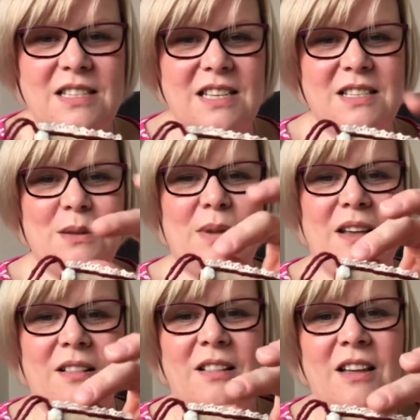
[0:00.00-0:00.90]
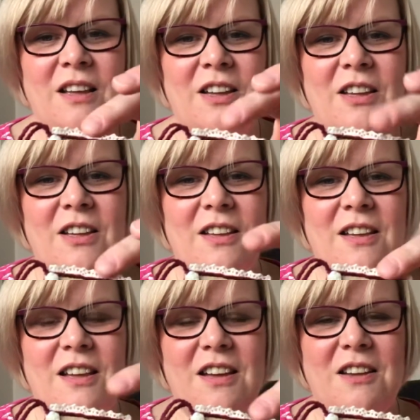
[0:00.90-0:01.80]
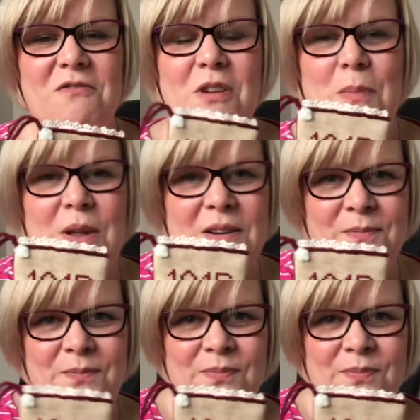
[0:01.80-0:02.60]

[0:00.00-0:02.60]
There's some little ribbon